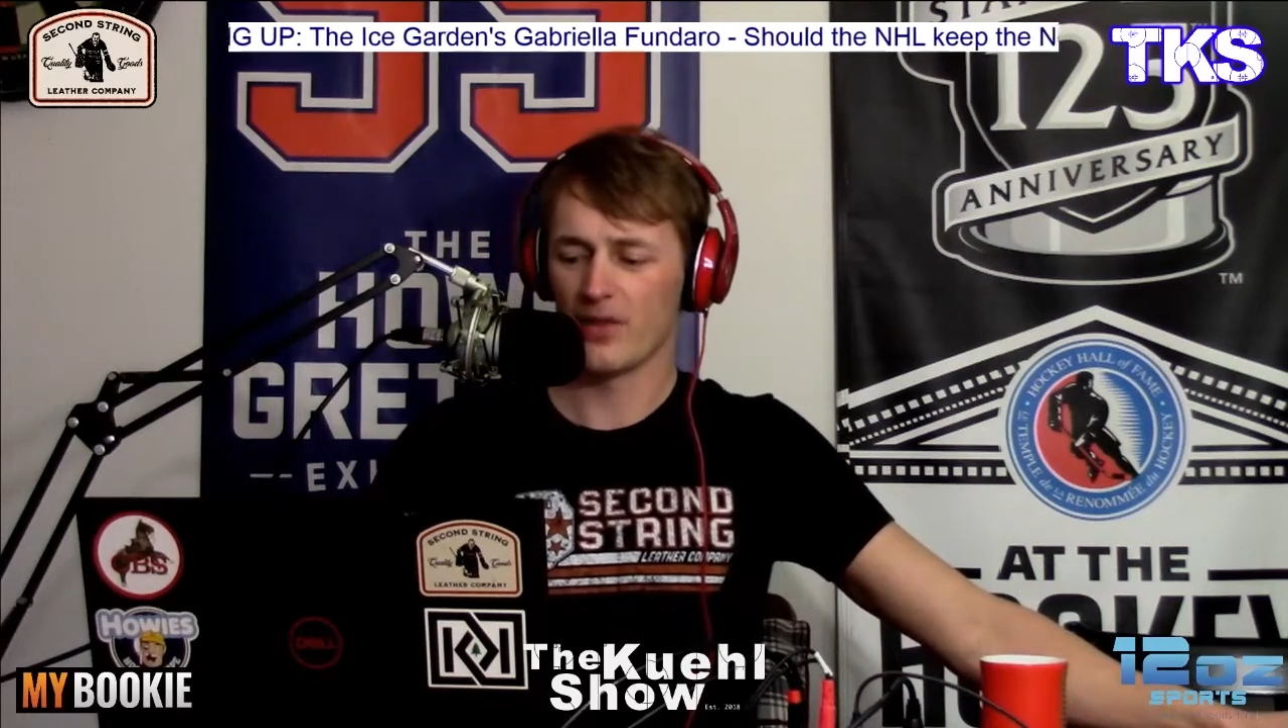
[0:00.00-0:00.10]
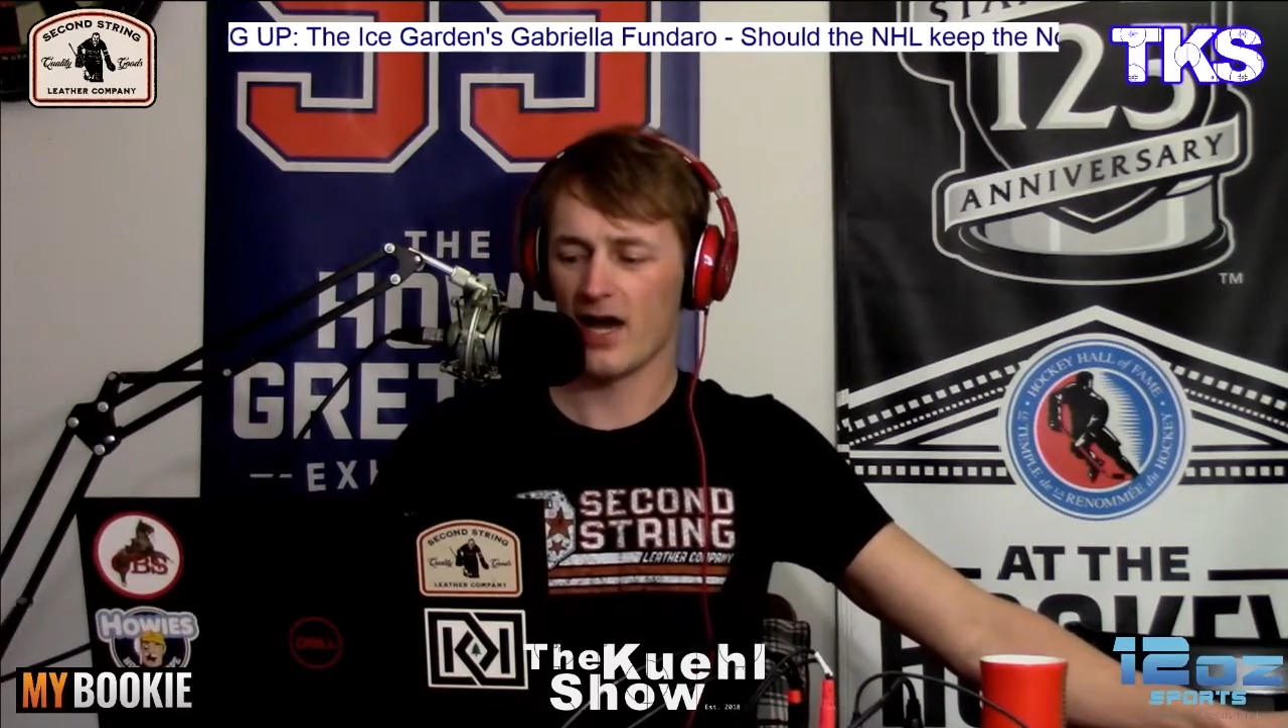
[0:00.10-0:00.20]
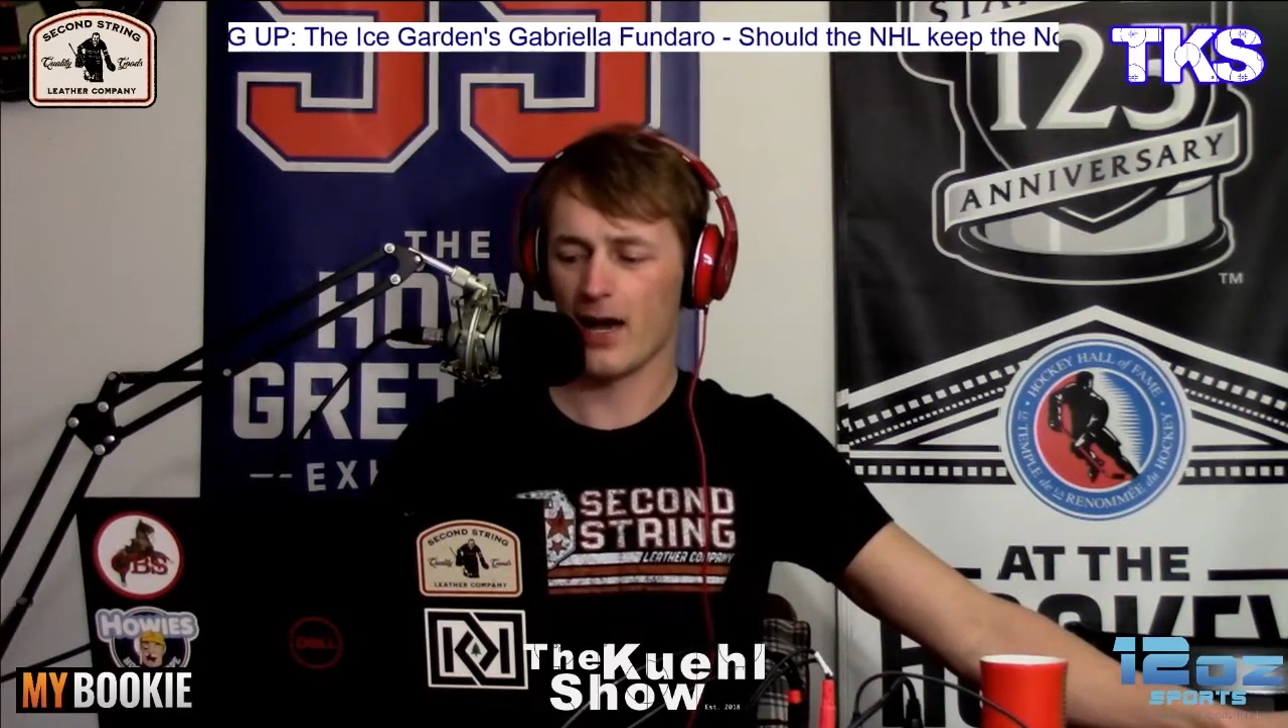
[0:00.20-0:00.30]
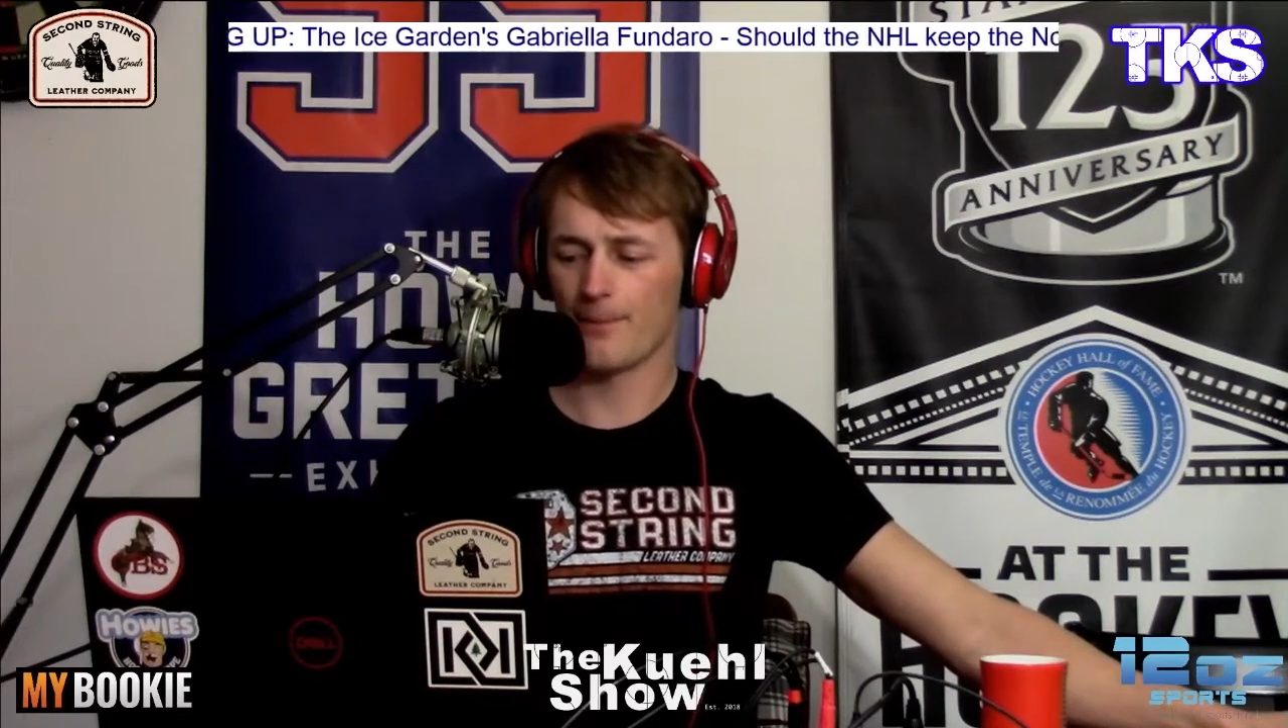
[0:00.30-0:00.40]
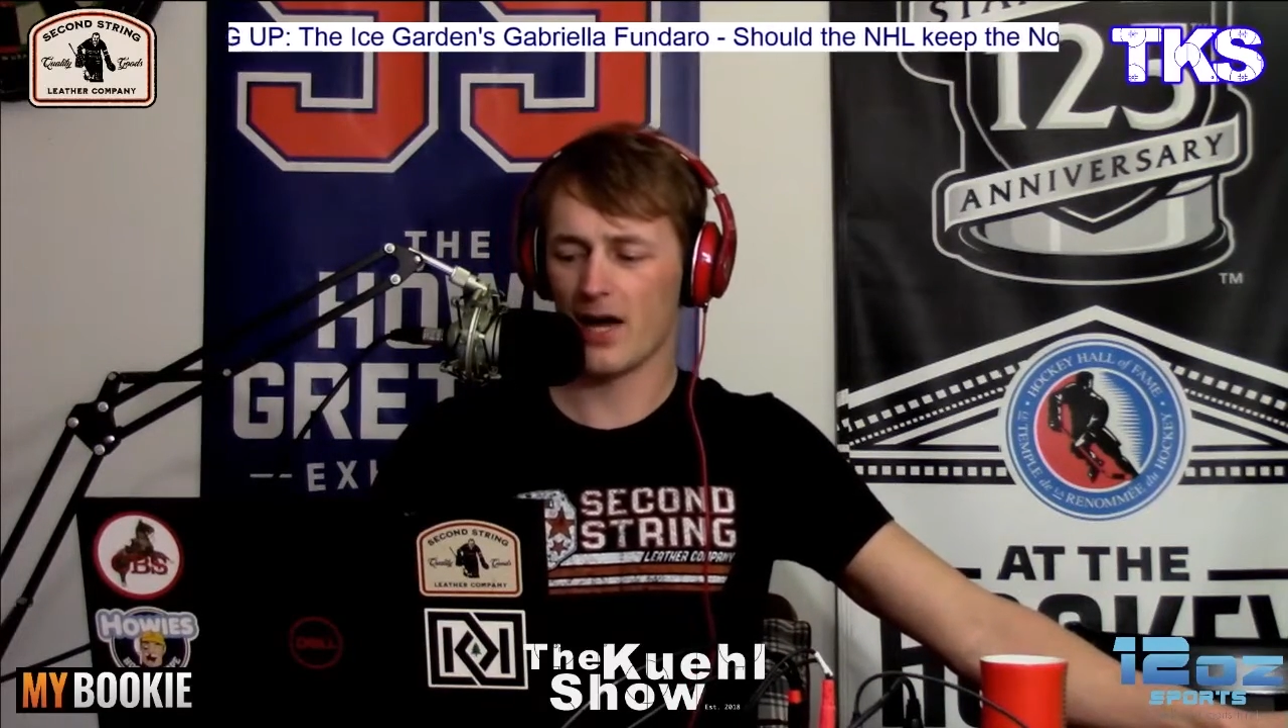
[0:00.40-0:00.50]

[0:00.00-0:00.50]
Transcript: on